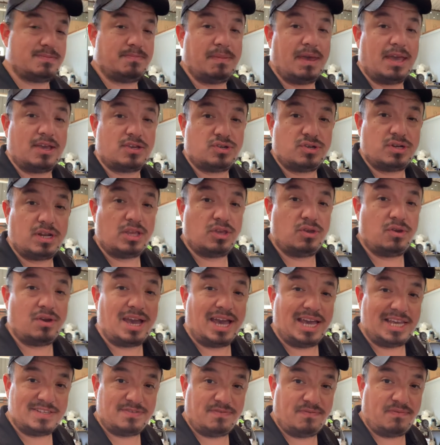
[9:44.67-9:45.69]
Make sure that you
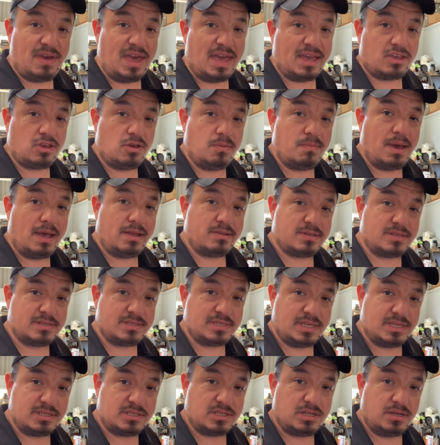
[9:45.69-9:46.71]
guys vacuum out the
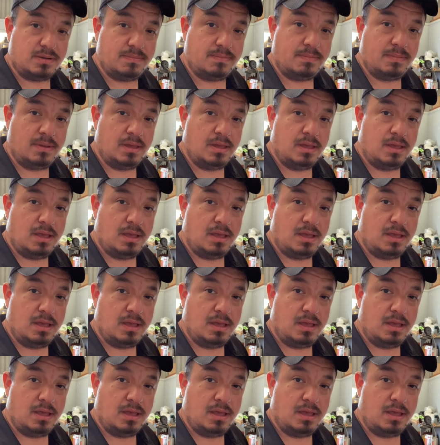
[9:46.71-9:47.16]
system.